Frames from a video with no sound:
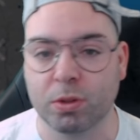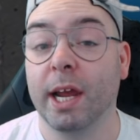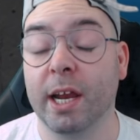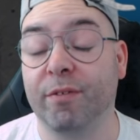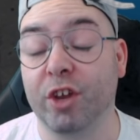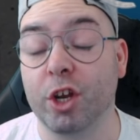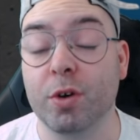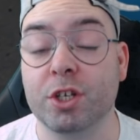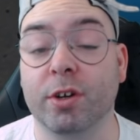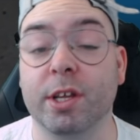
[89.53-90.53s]
And if you do
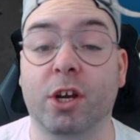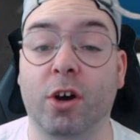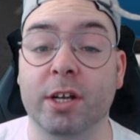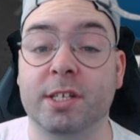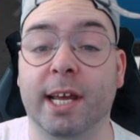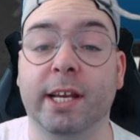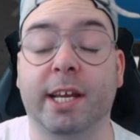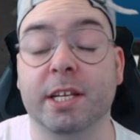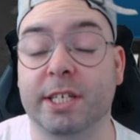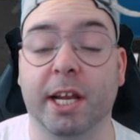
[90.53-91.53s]
enjoy the content,
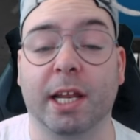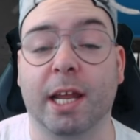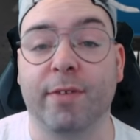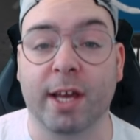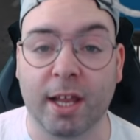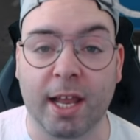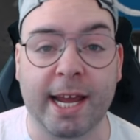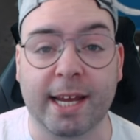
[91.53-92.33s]
consider leaving a like.